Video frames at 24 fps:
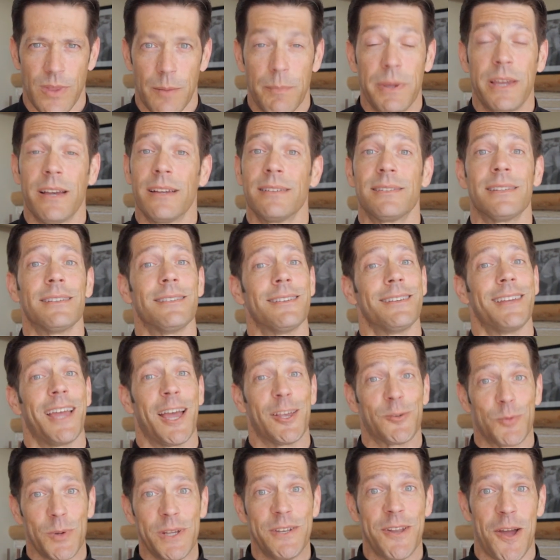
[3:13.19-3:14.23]
Because
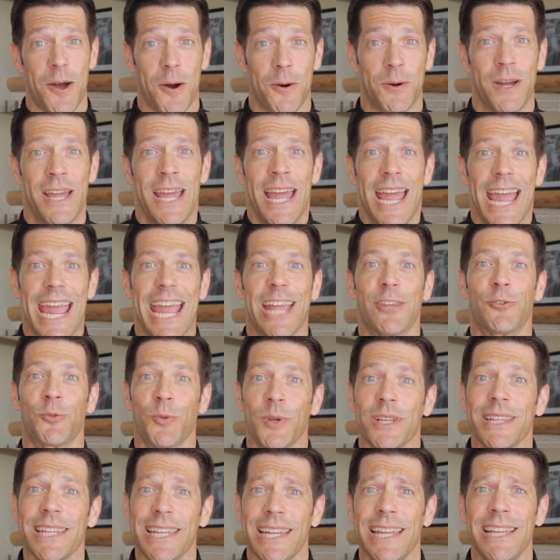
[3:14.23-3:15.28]
as we know, it's
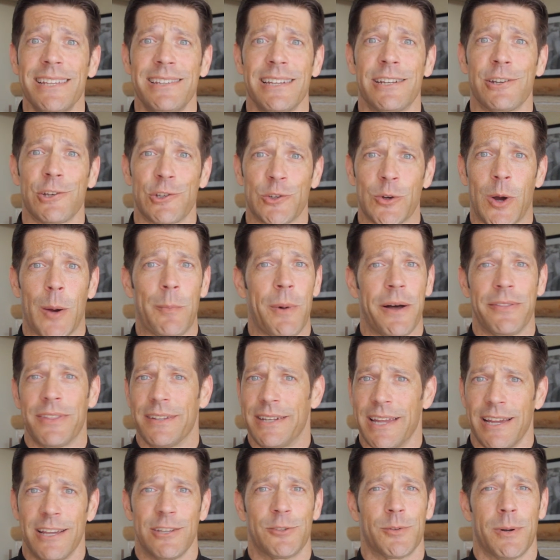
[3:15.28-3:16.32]
really easy to show up on the
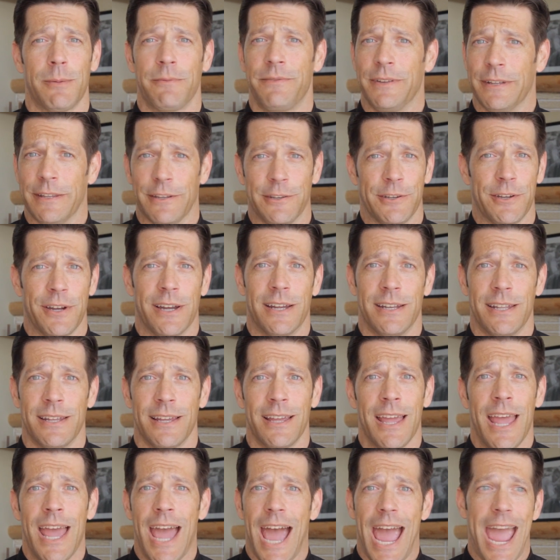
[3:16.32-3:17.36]
days when I'm feeling good
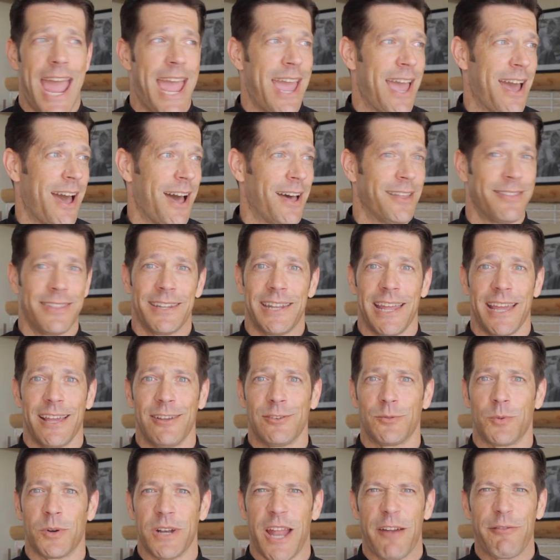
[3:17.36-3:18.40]
and the
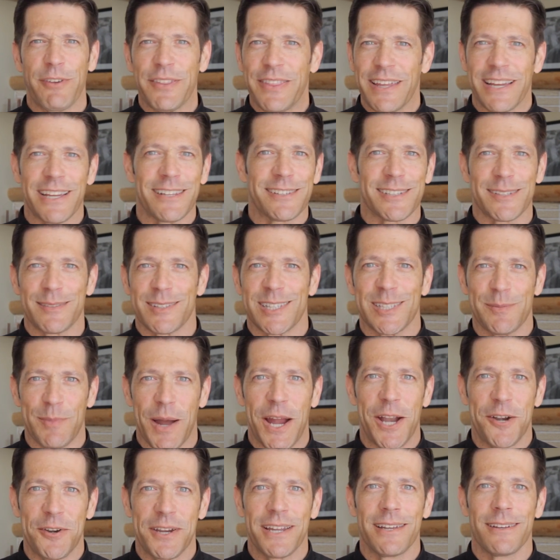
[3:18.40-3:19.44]
days when everything is
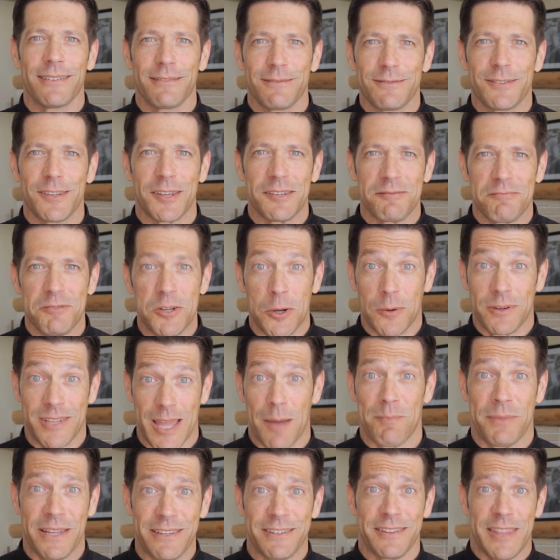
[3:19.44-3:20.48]
conspiring to,
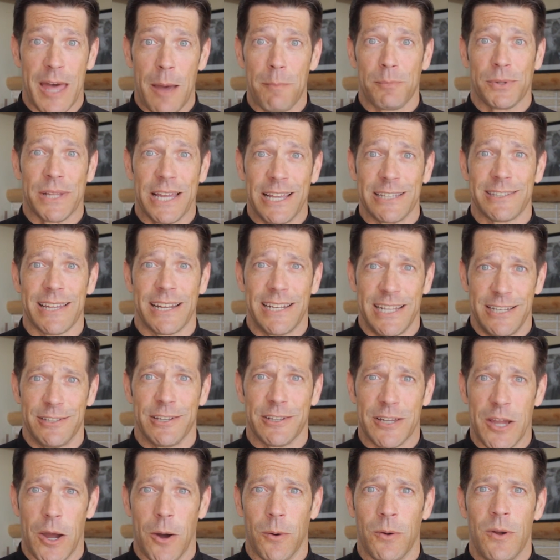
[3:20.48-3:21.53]
get me to that place I need to
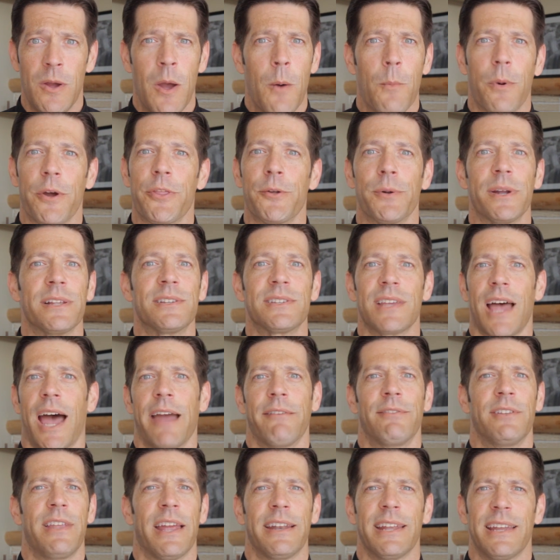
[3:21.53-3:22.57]
go. Whether it's
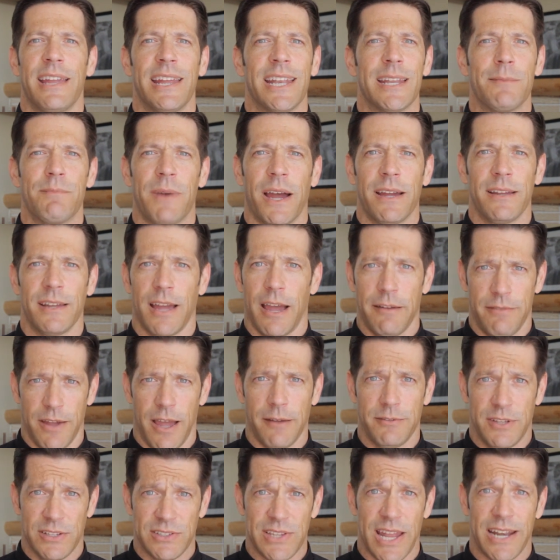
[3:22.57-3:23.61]
I've
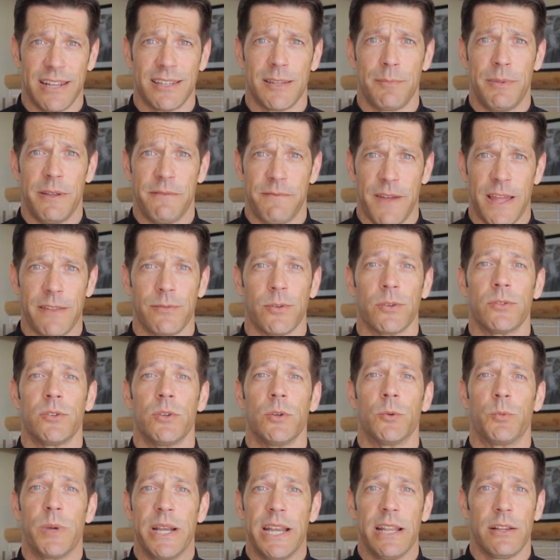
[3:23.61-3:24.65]
decided to be faithful
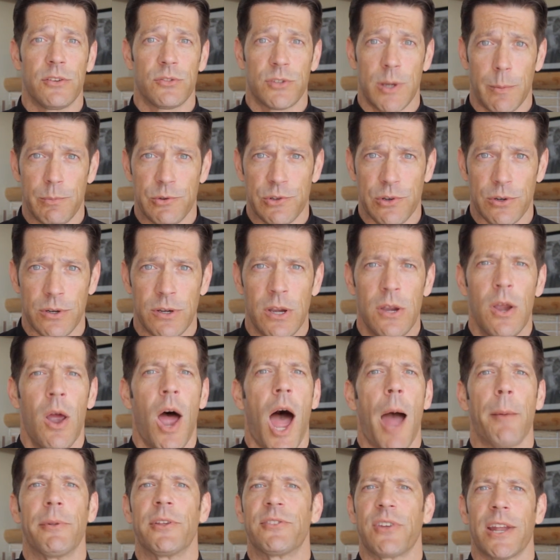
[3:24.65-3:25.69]
to reading scripture.
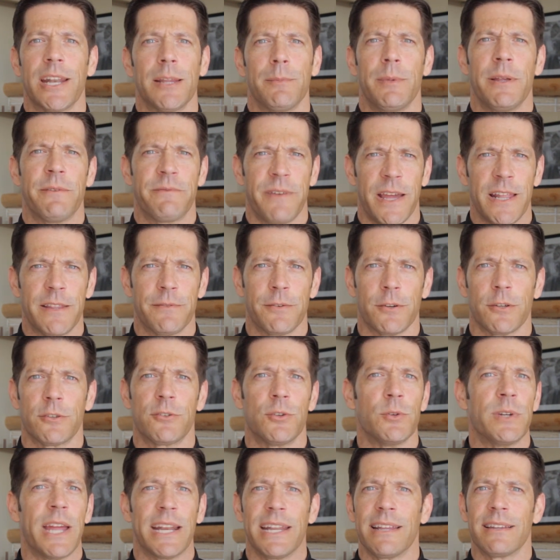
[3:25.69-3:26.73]
I've decided to be faithful
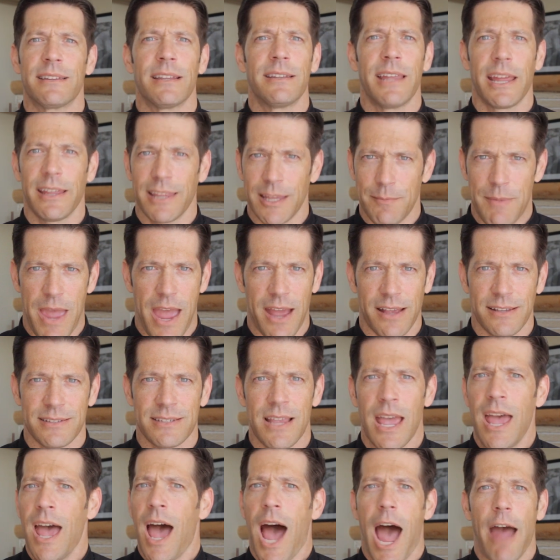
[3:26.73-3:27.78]
to getting to daily mass.
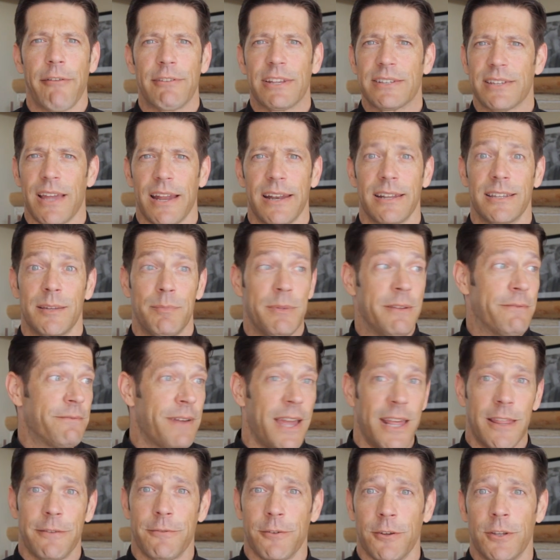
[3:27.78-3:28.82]
I've decided to be
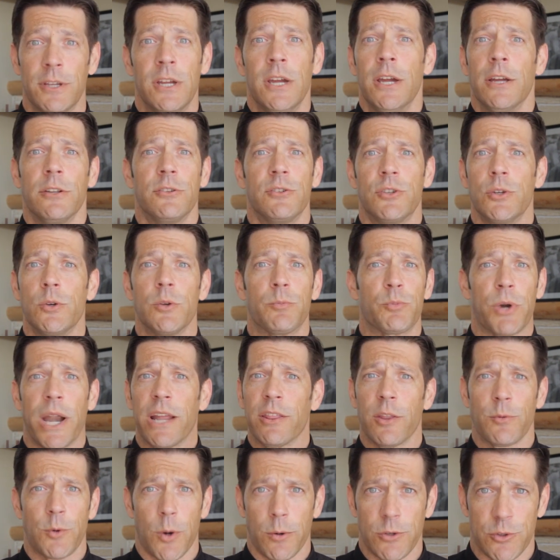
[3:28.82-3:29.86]
faithful to praying
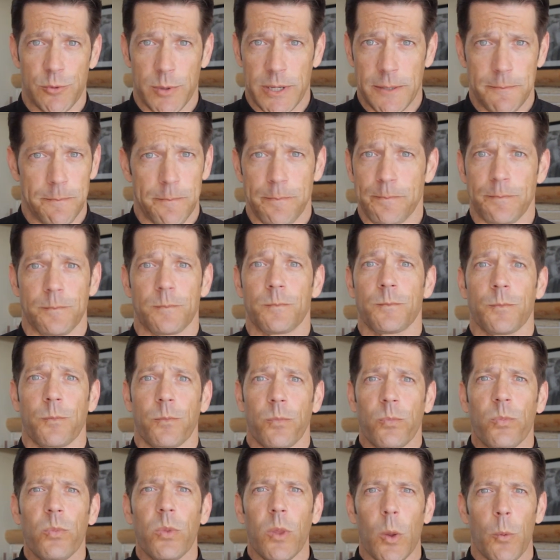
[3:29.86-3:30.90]
the rosary.
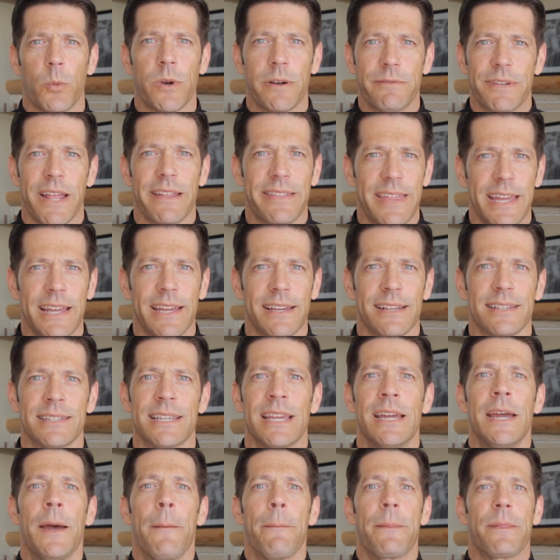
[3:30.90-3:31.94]
Whatever that thing is,
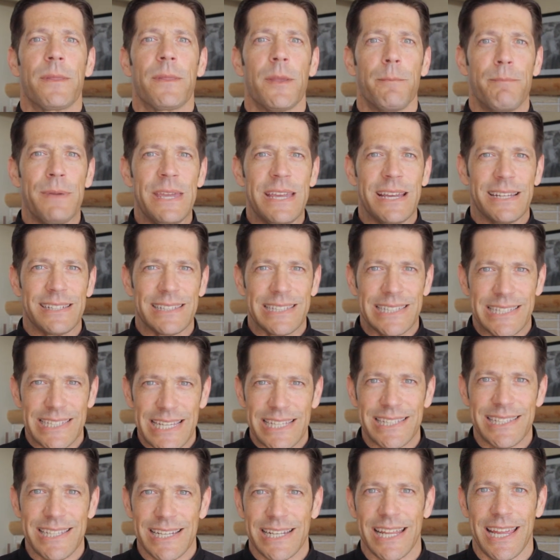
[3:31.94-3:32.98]
to be
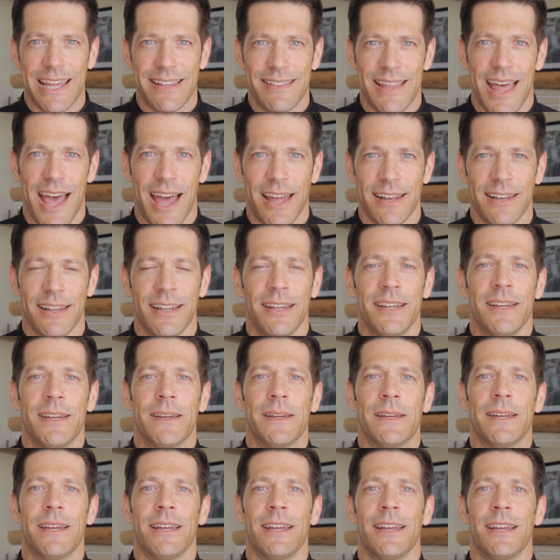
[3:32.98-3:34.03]
consistent in that,
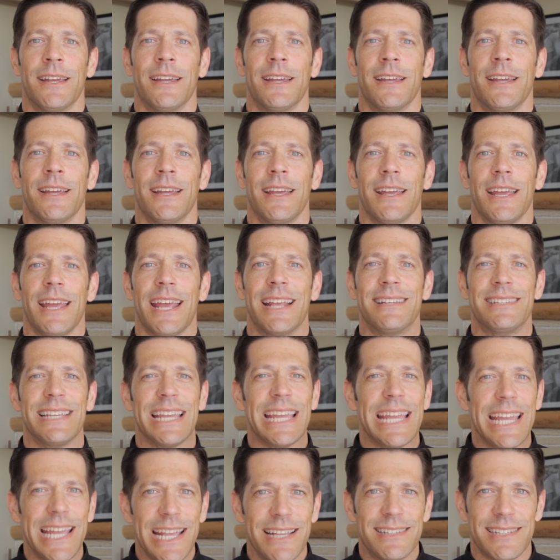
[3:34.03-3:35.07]
it's
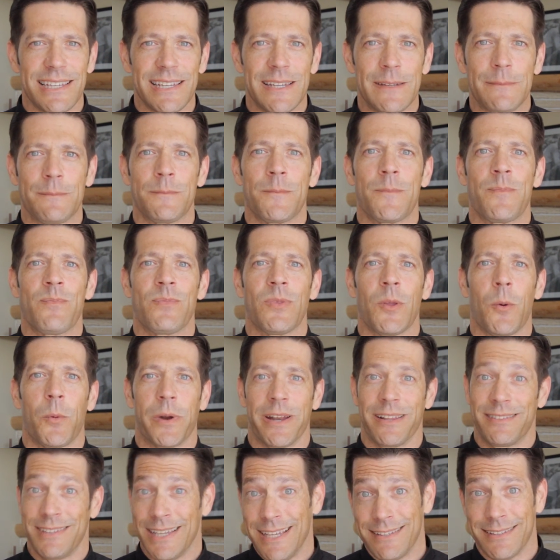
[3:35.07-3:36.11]
easy when
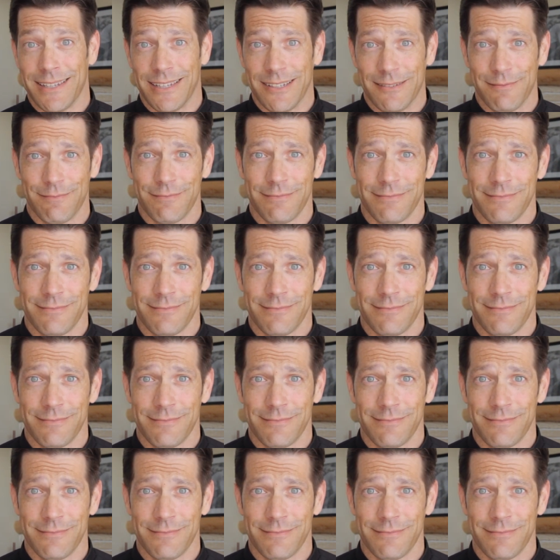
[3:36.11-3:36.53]
it's easy.